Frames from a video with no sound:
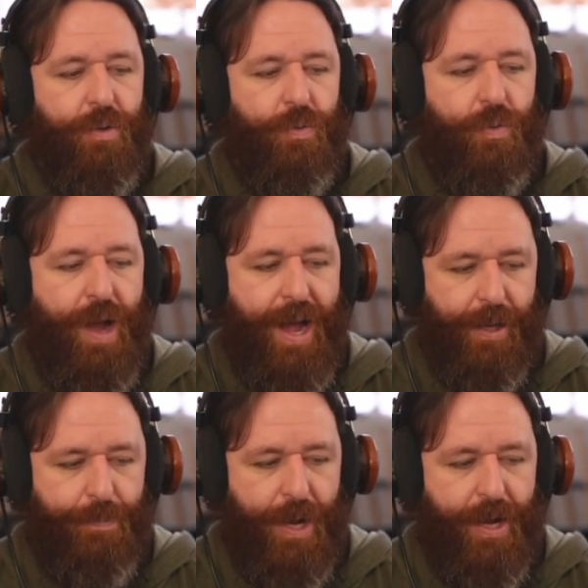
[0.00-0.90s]

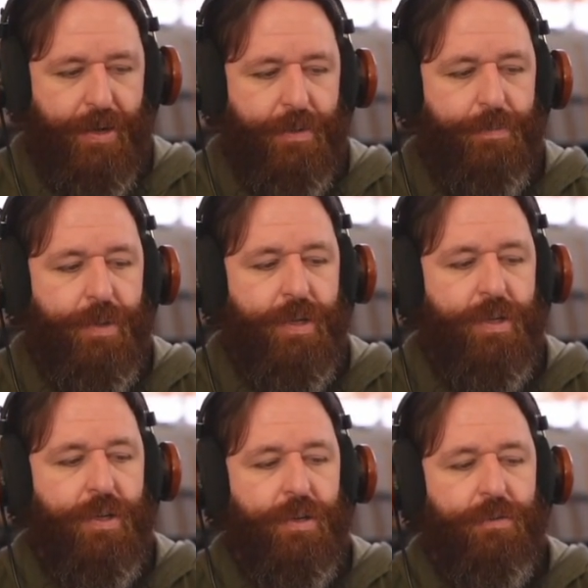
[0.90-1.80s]
rack bottom,
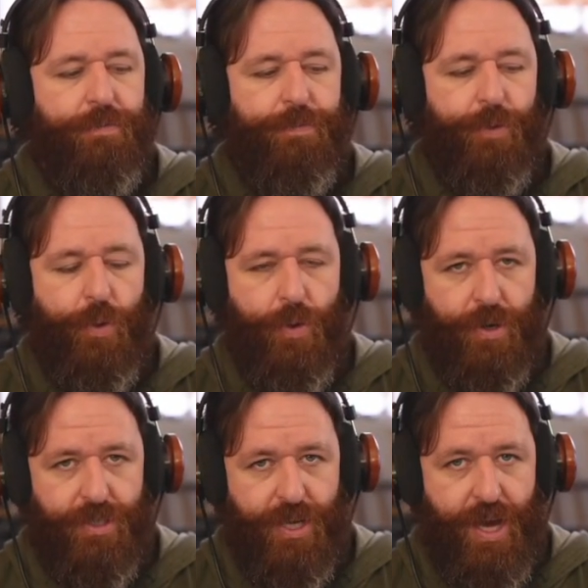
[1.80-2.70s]

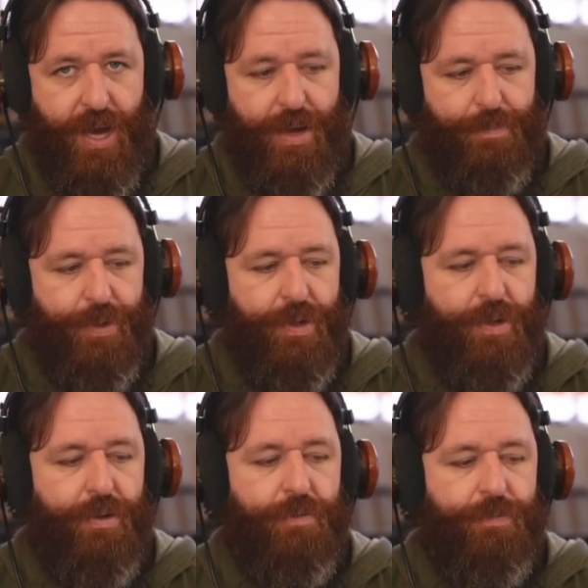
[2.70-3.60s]
floor top,
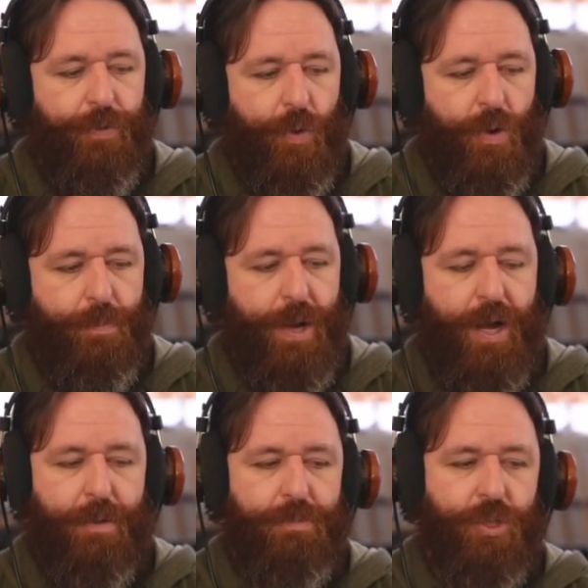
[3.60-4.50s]
floor bottom.